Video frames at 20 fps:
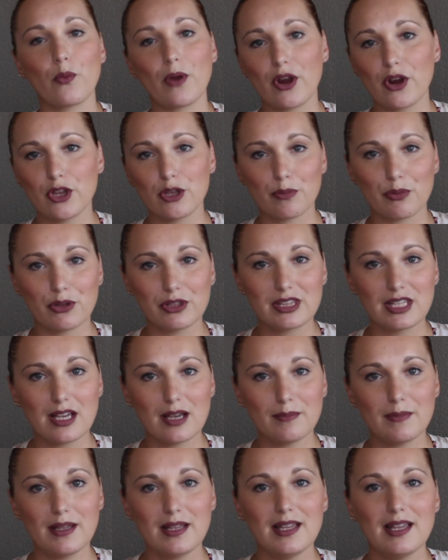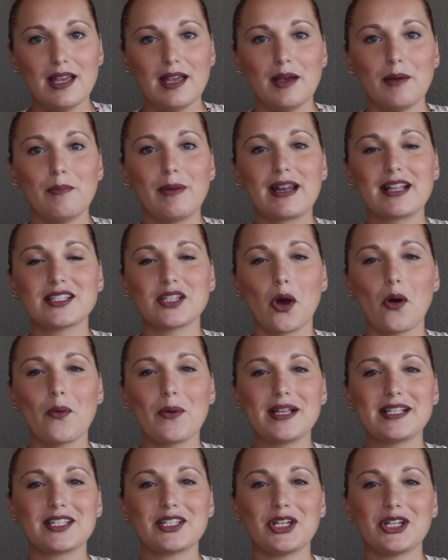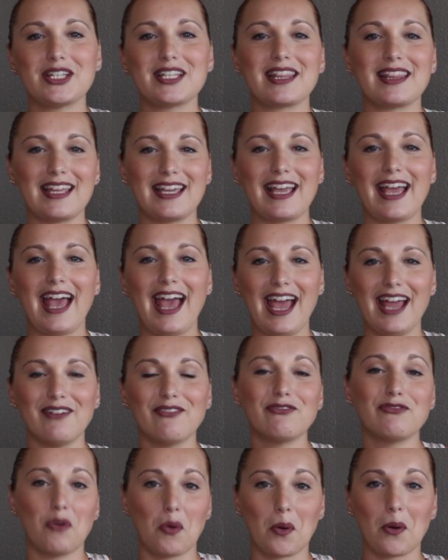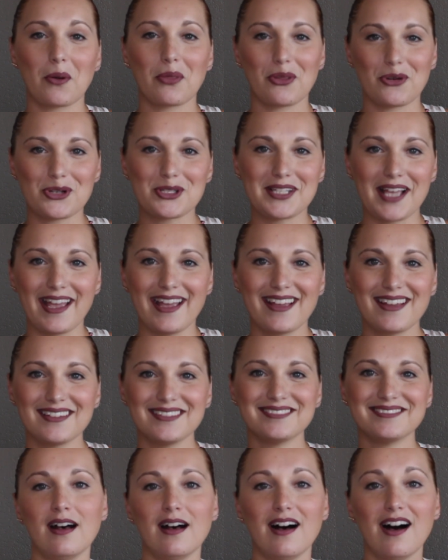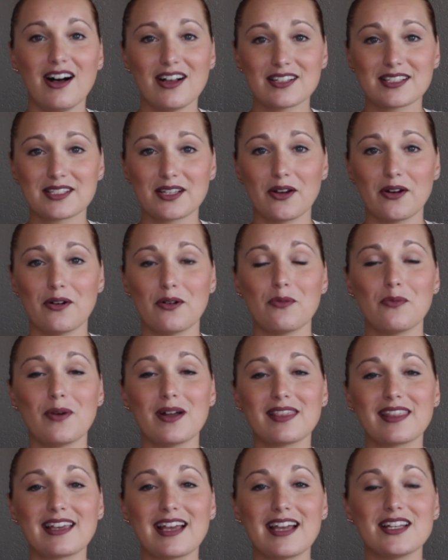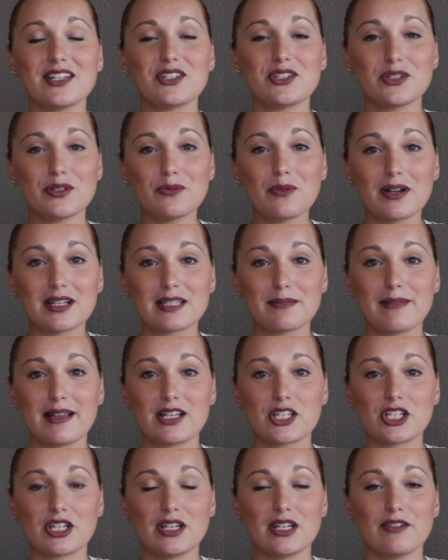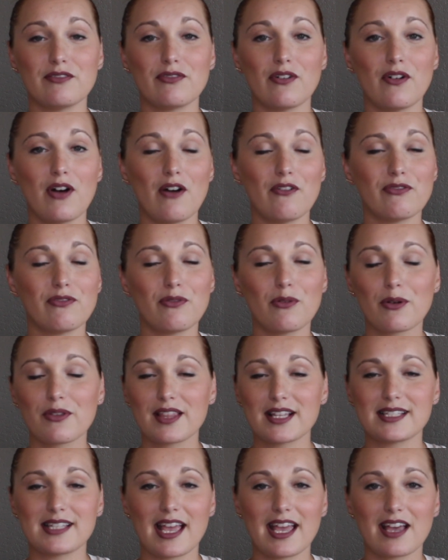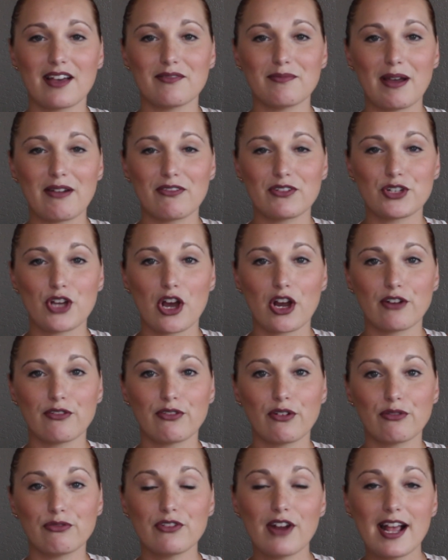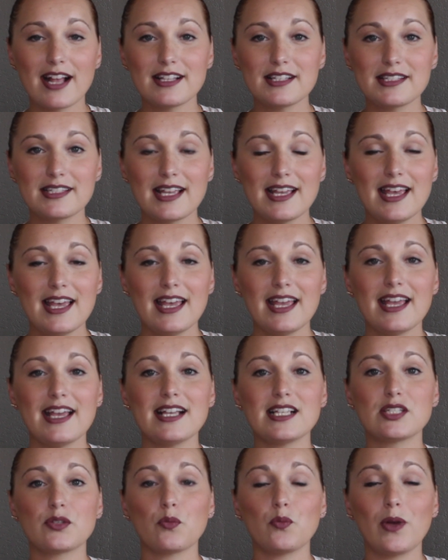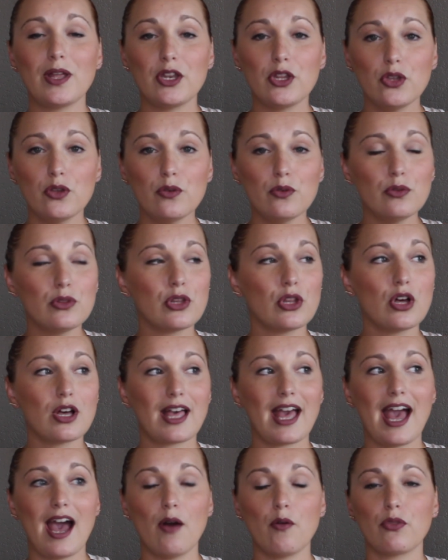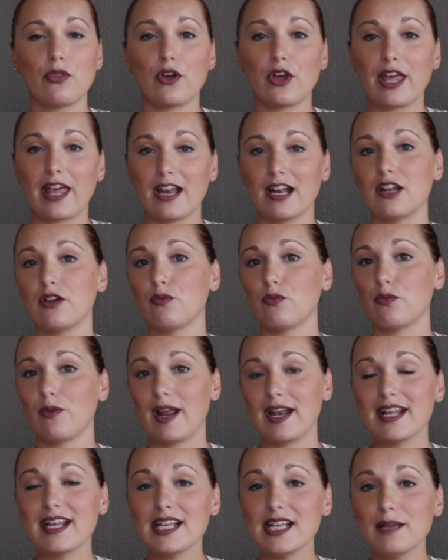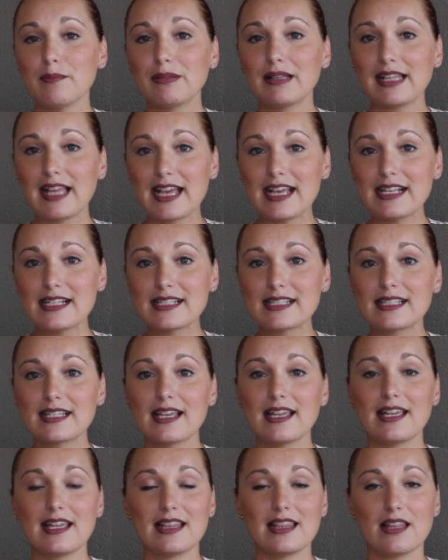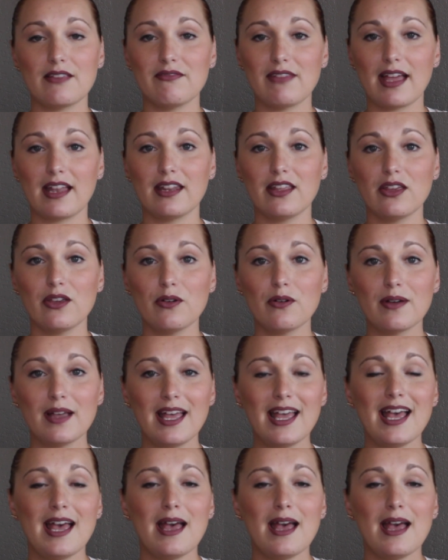where you put them, but it's always good to think ahead for their sake. Also, one thing I do want to mention for the sake of my photographer friends is when you look at the getting ready place in the venue,